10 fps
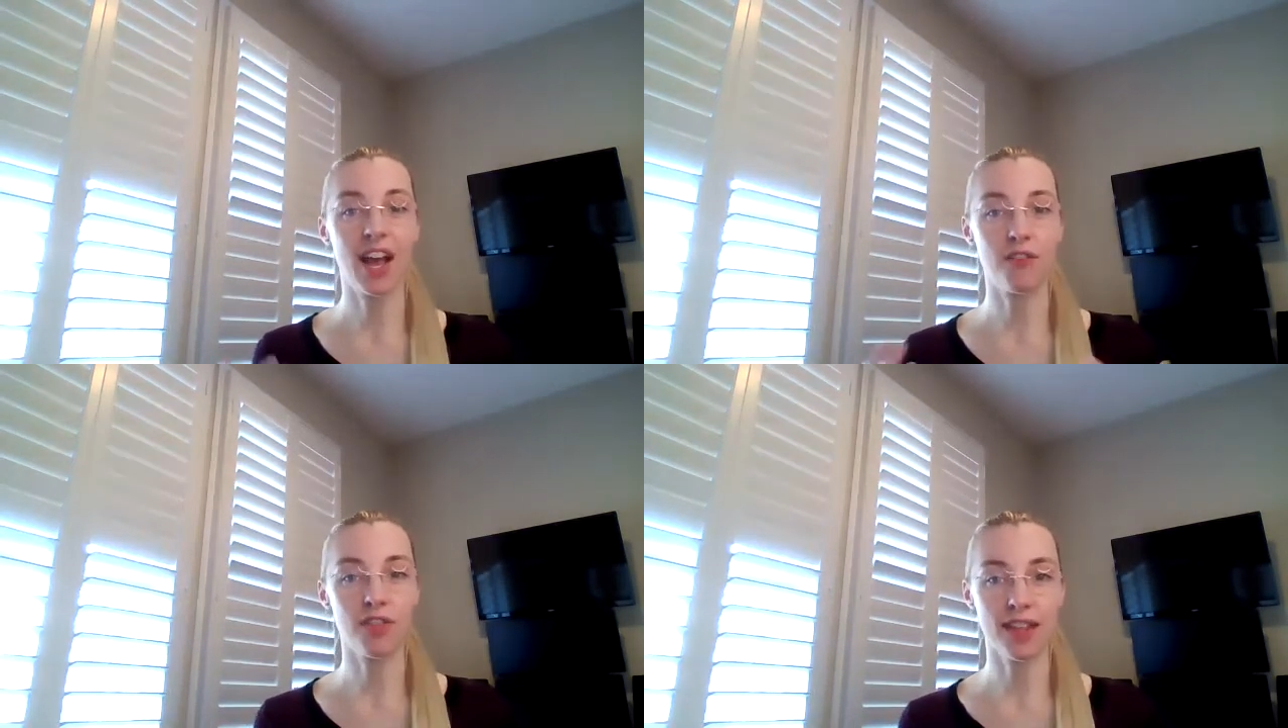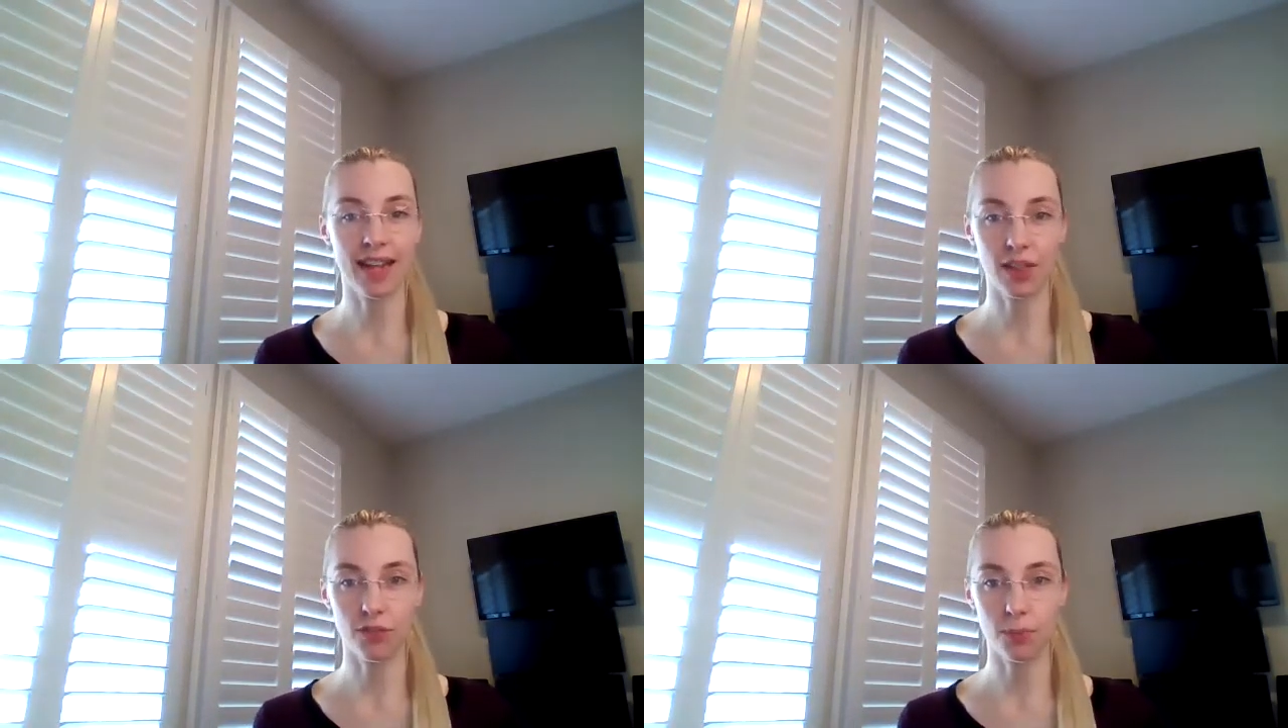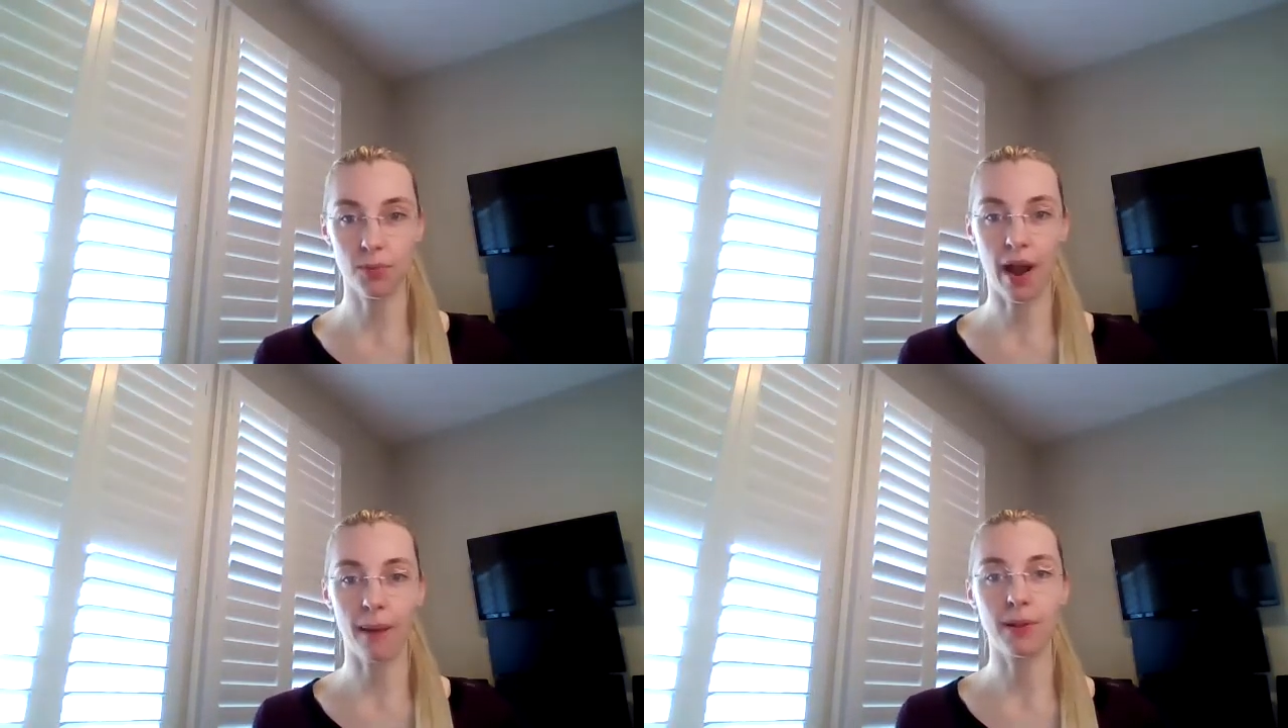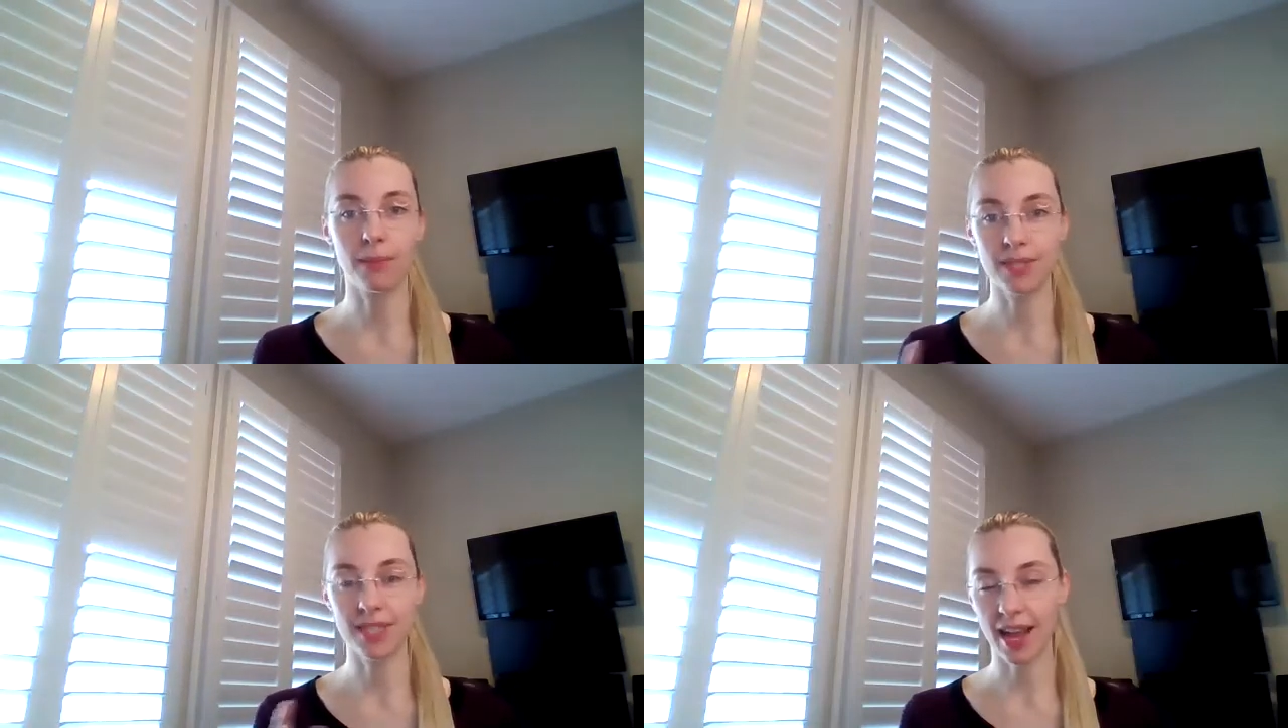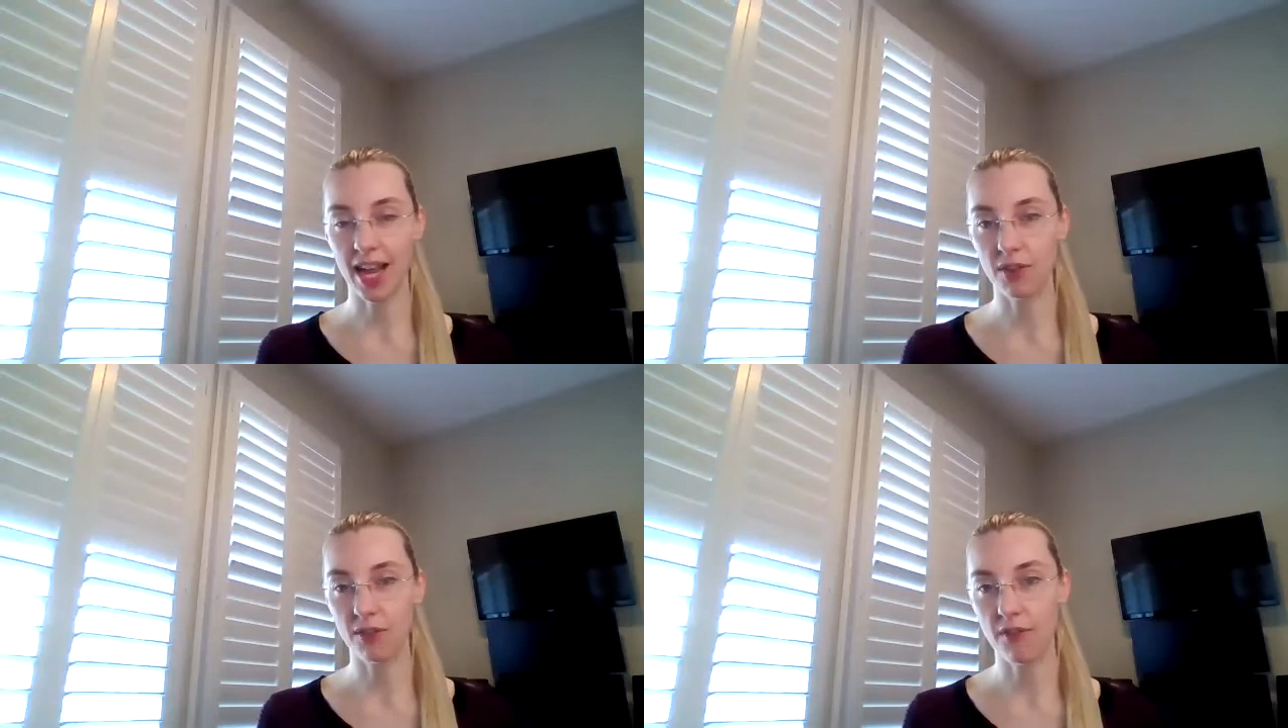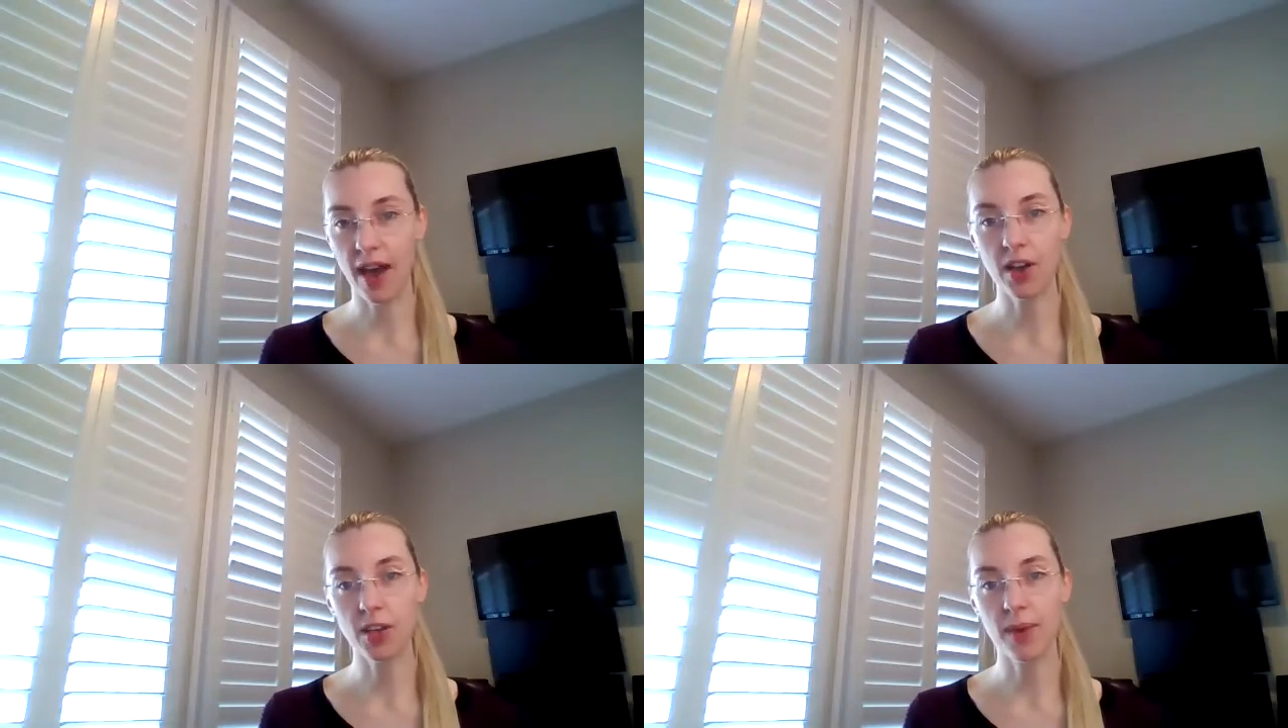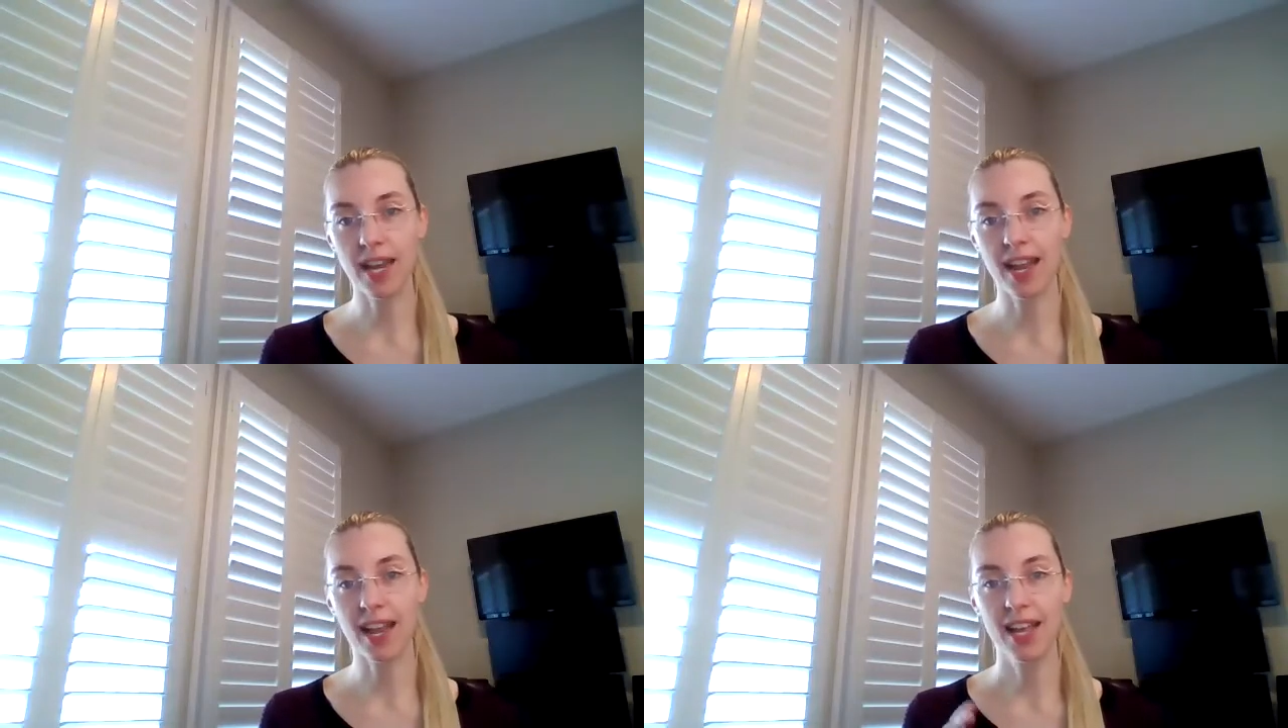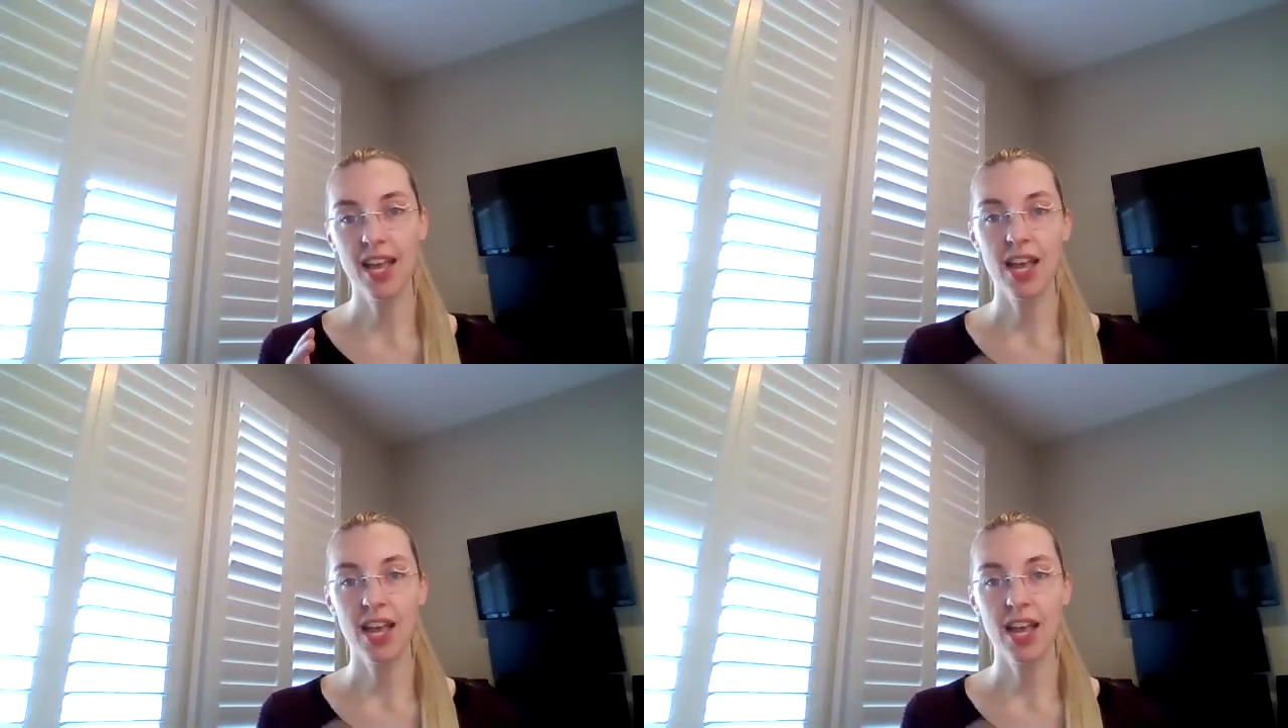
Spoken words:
of thinking through problems and kind of evaluating,